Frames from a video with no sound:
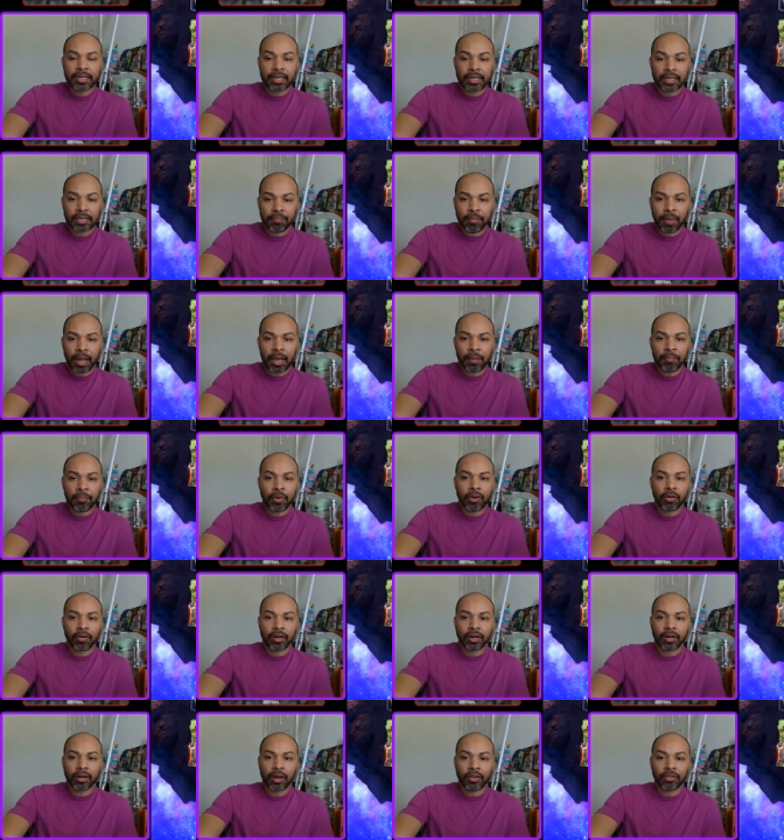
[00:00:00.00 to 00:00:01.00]
to keep my
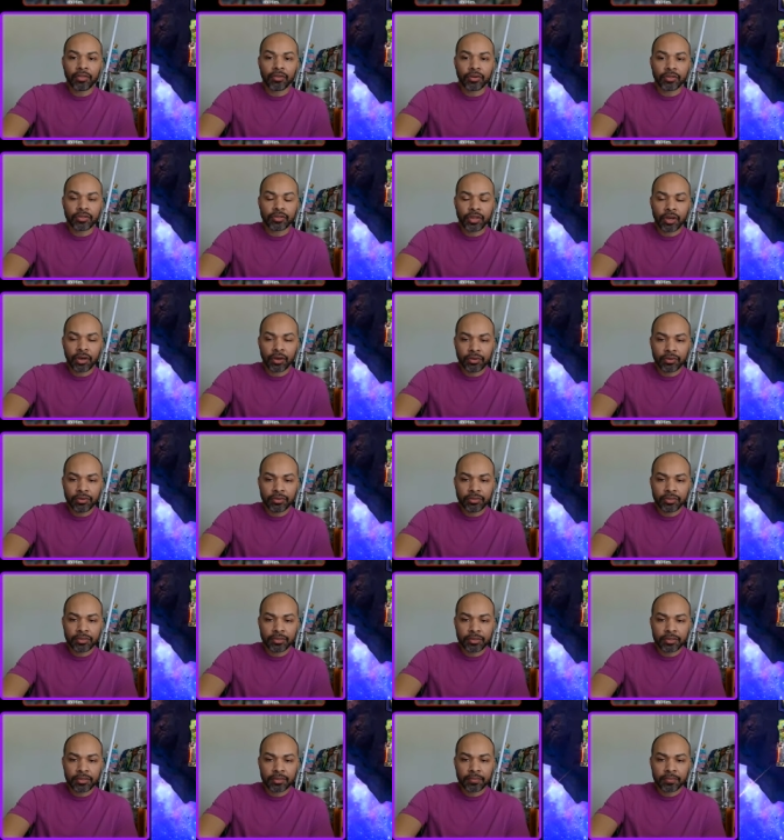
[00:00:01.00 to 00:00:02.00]
opponent on their
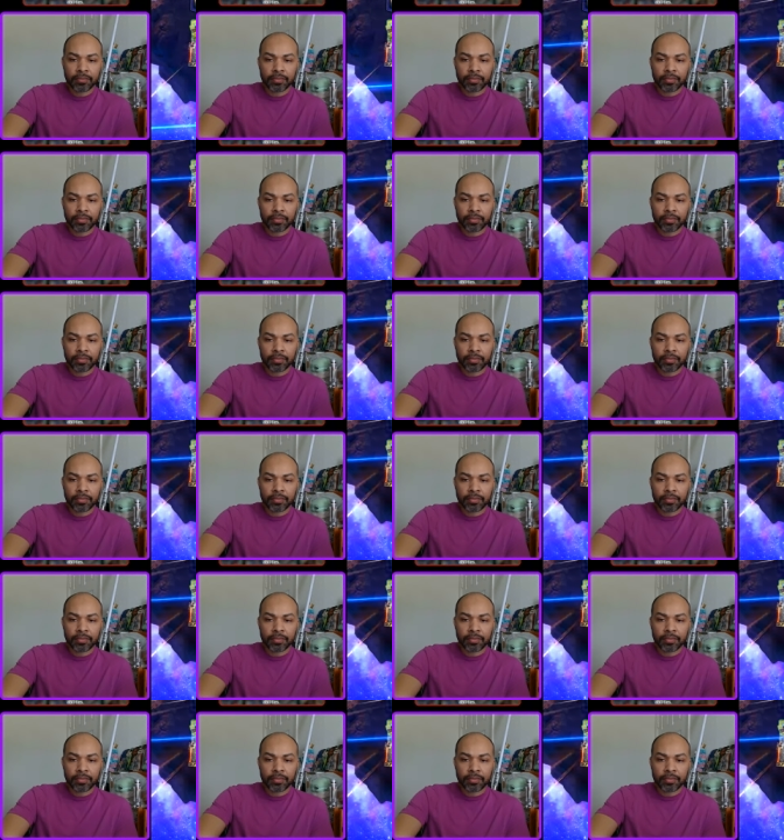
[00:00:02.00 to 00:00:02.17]
toes,